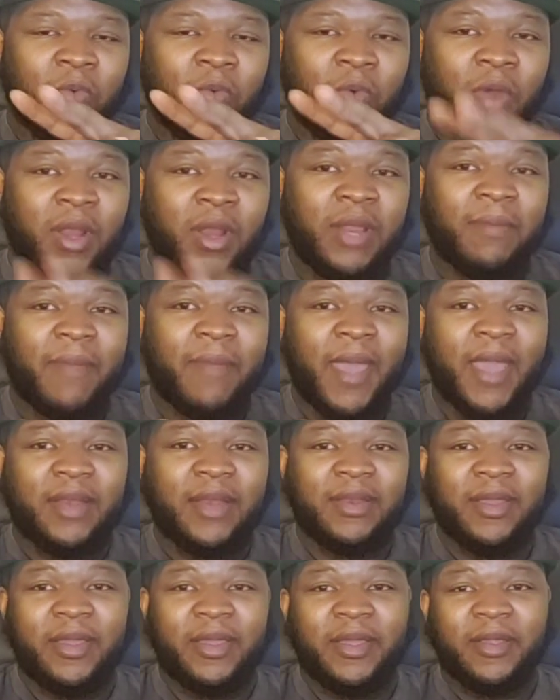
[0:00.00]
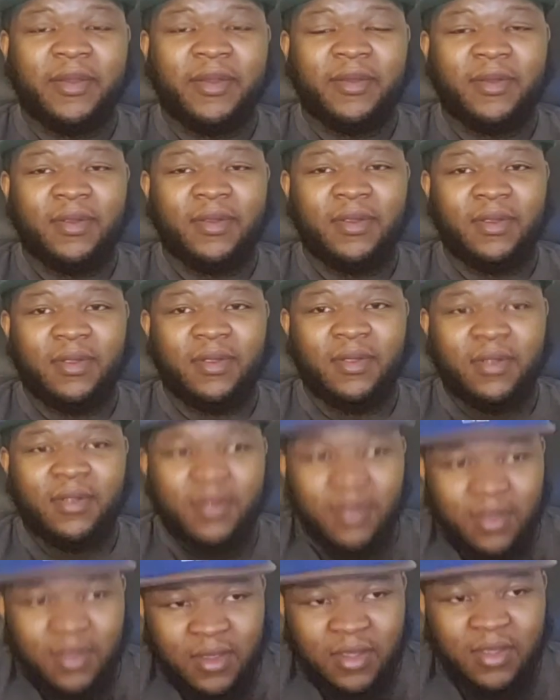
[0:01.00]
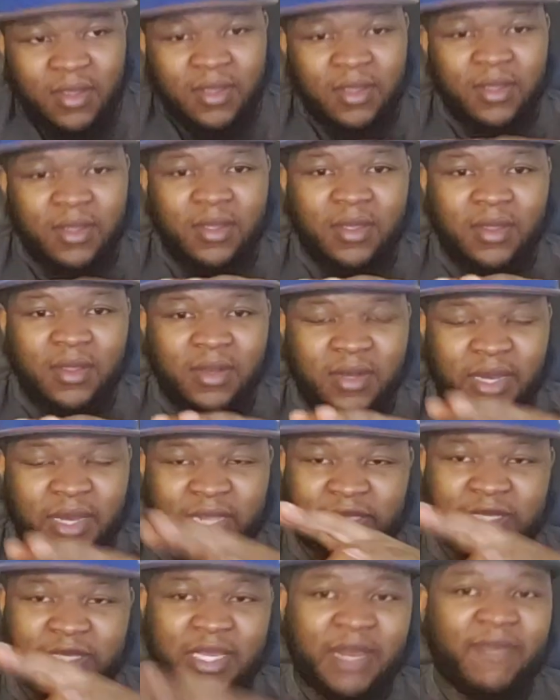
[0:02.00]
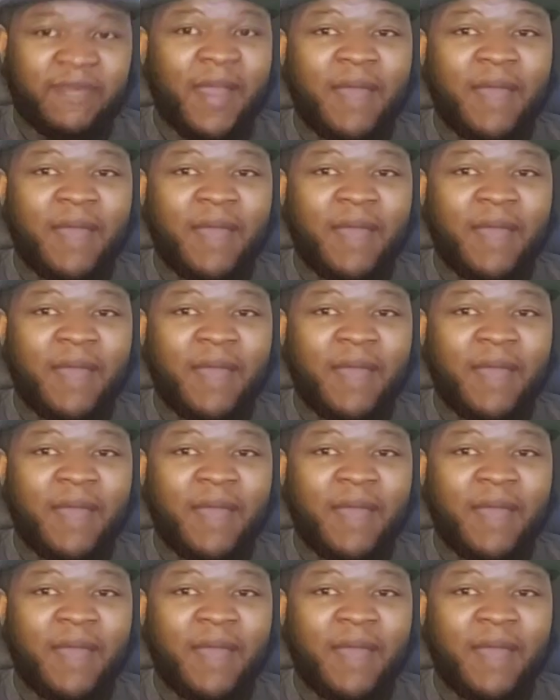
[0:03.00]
running back there. That's it.